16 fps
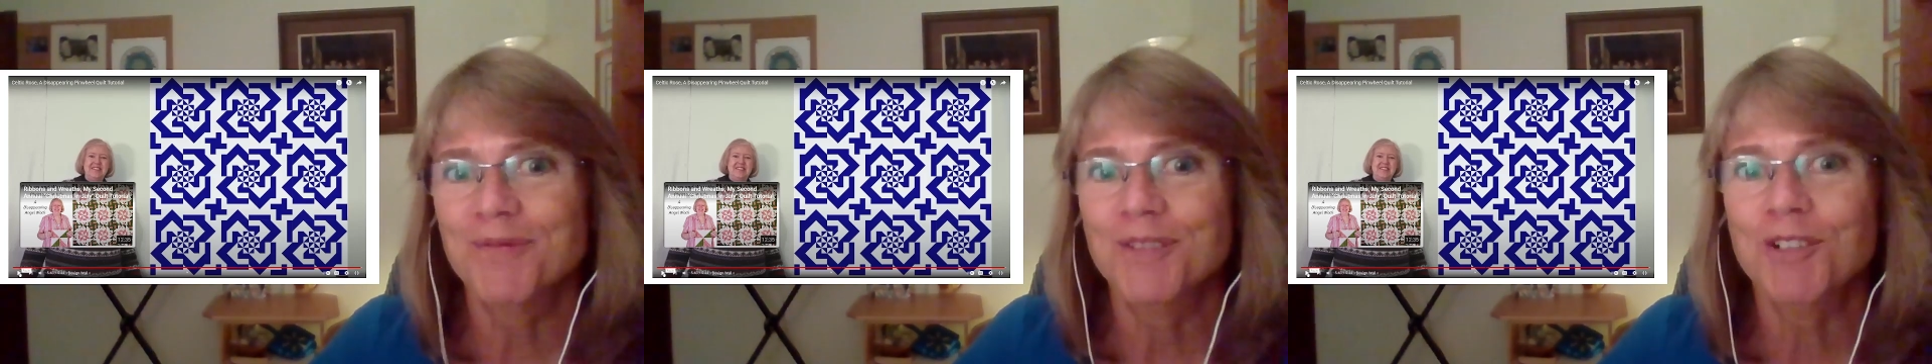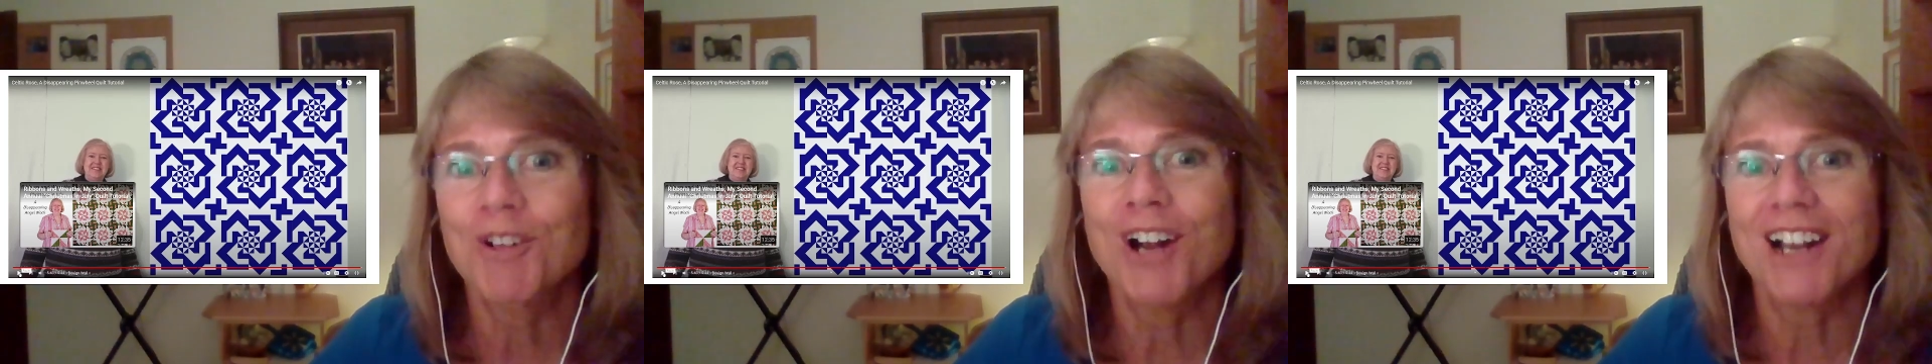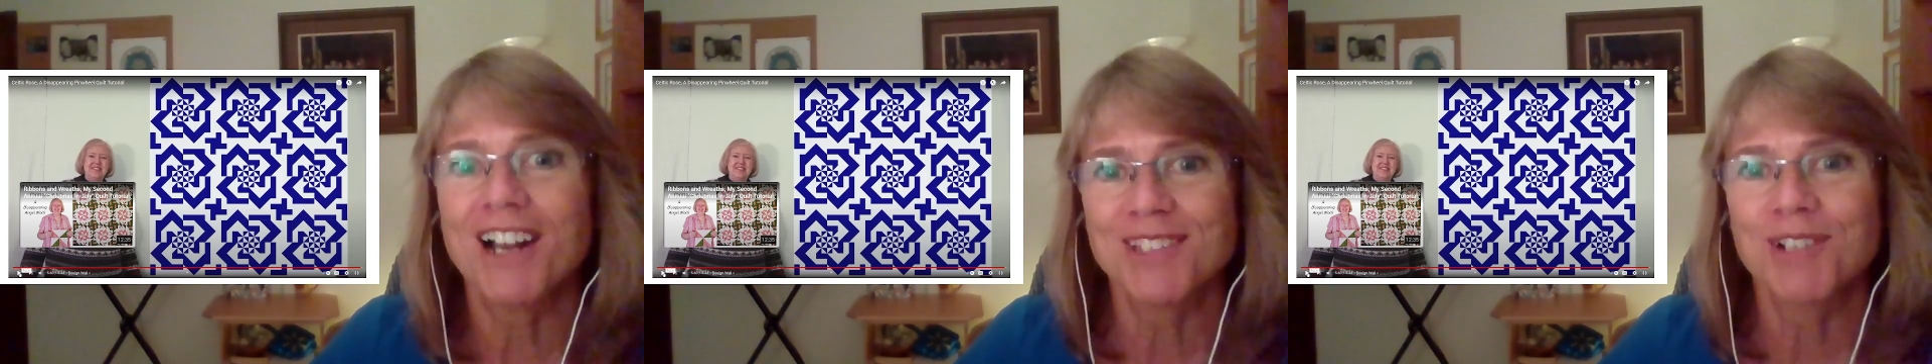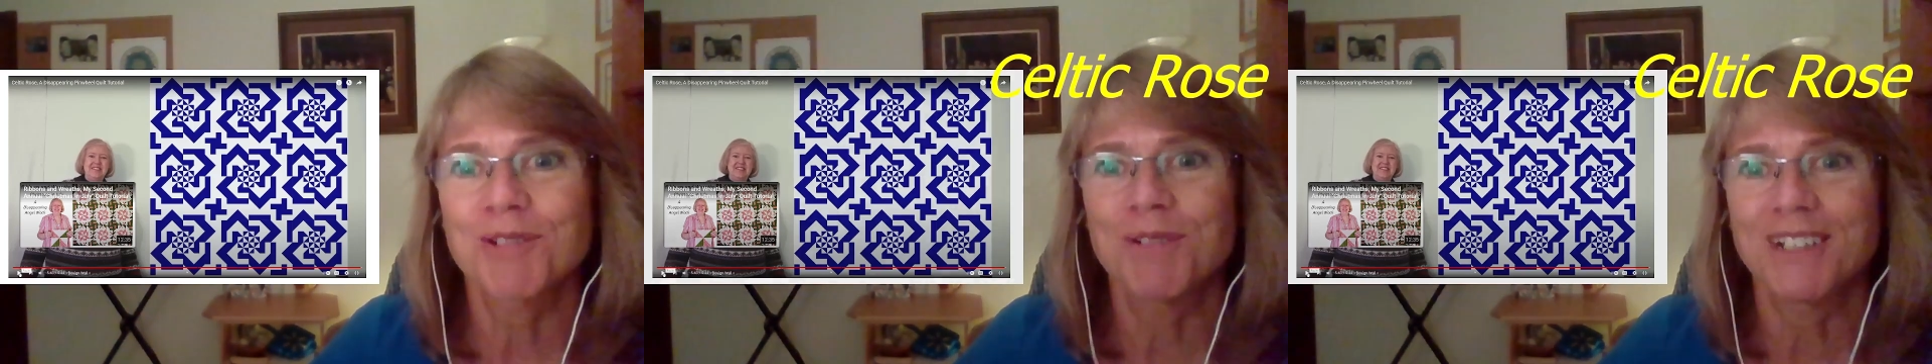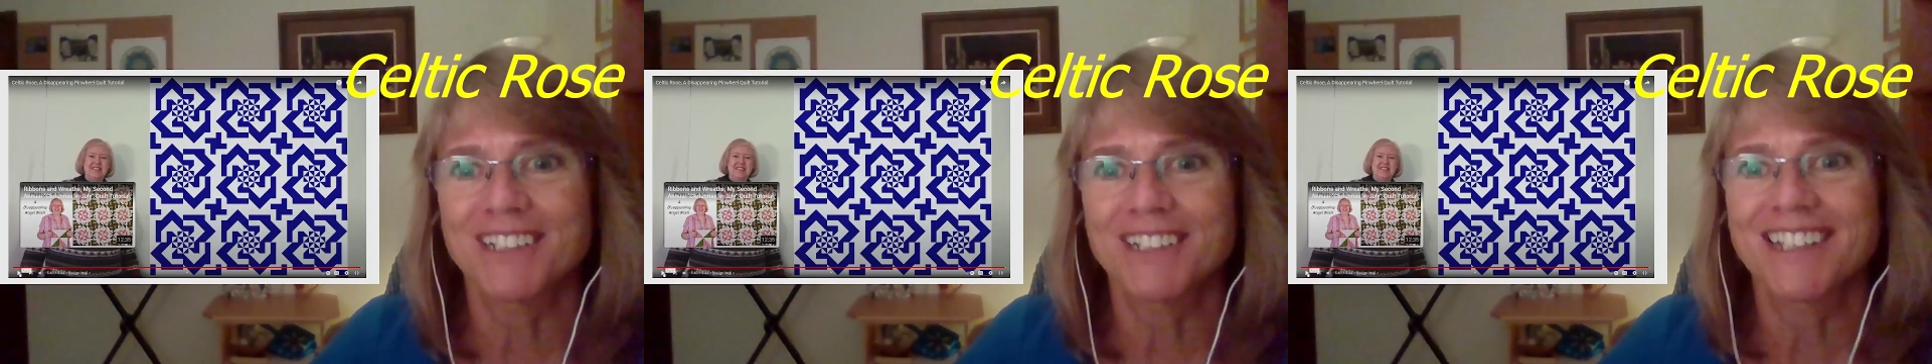cross
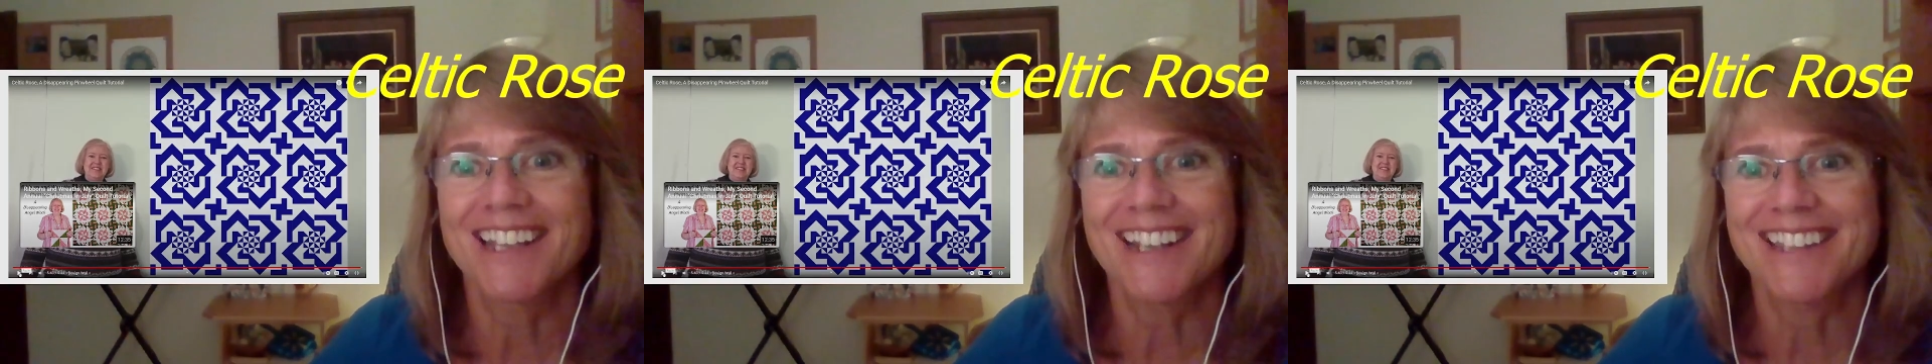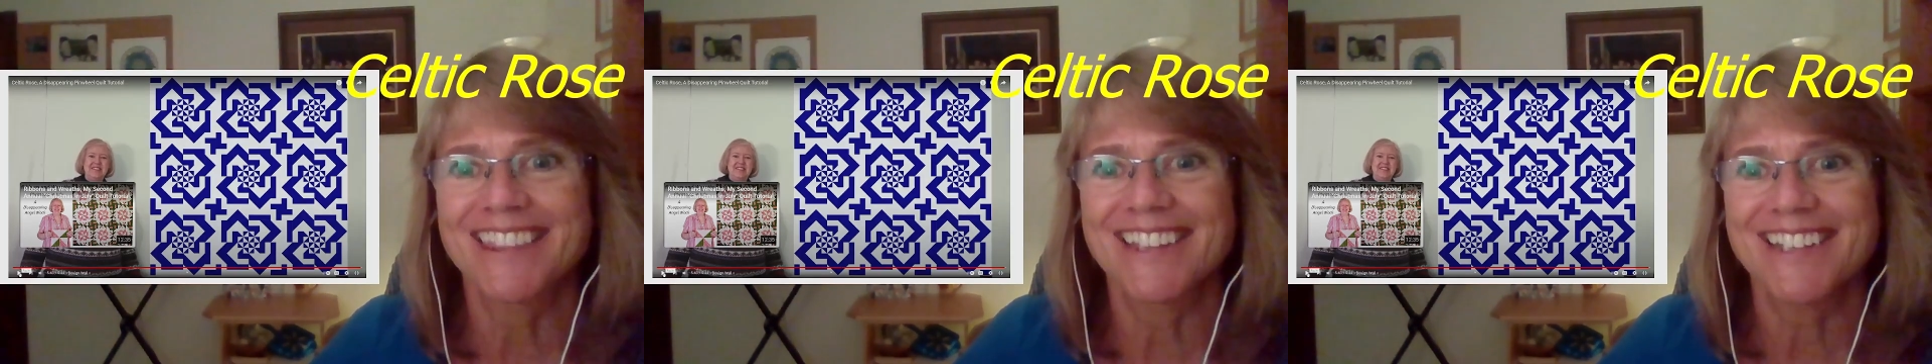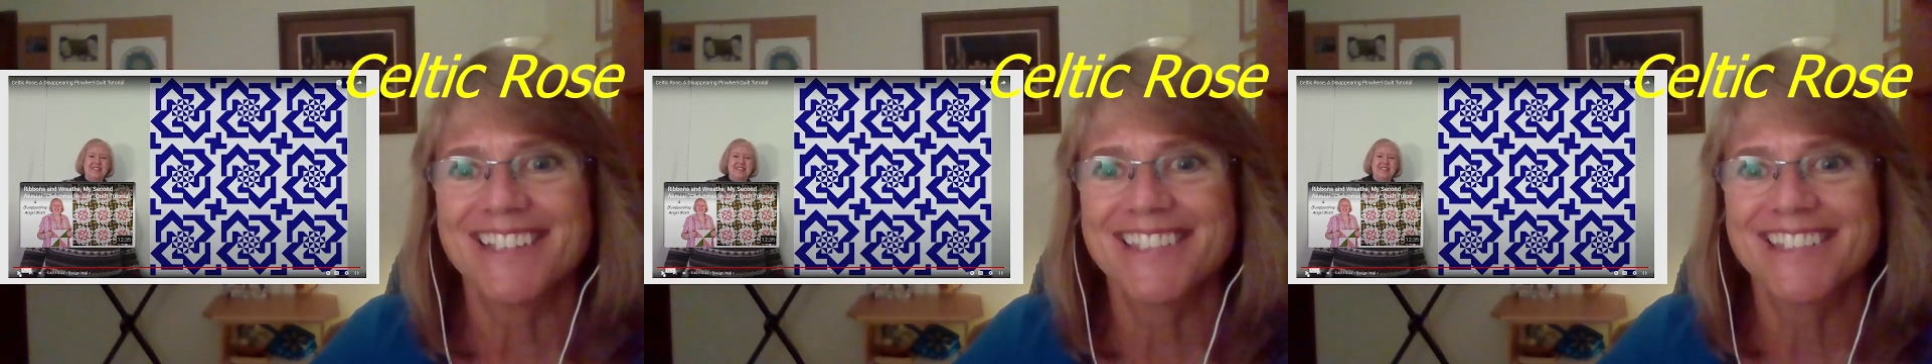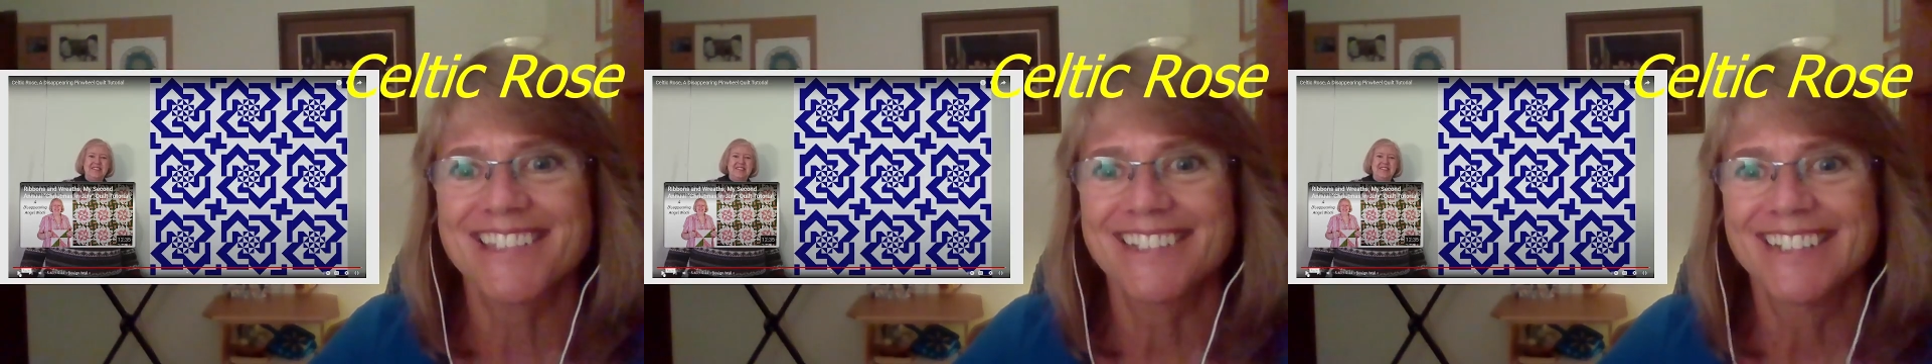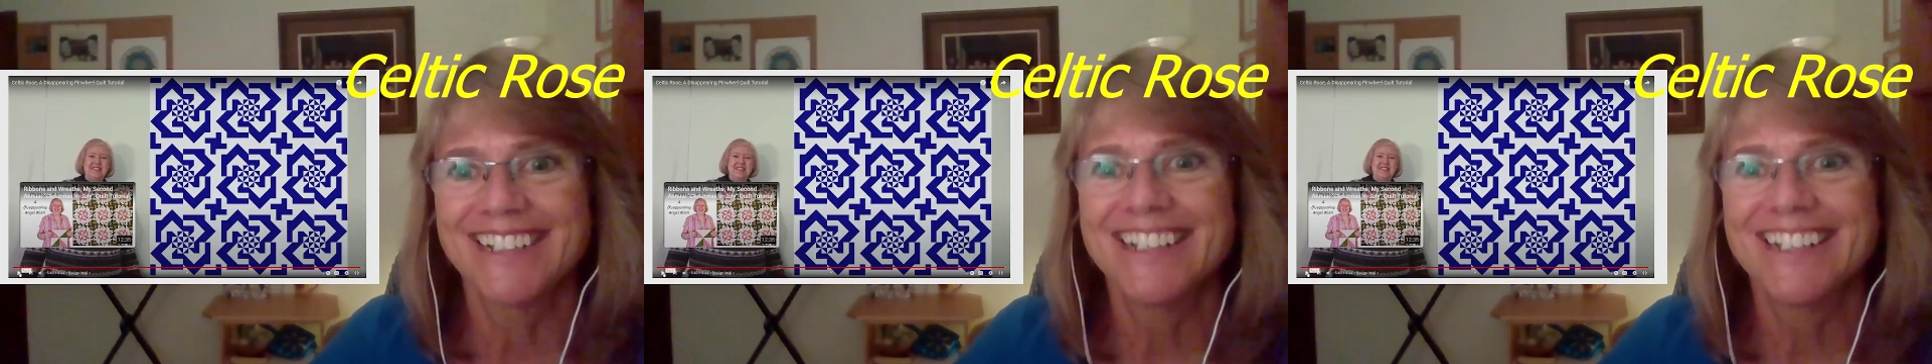quilt like this.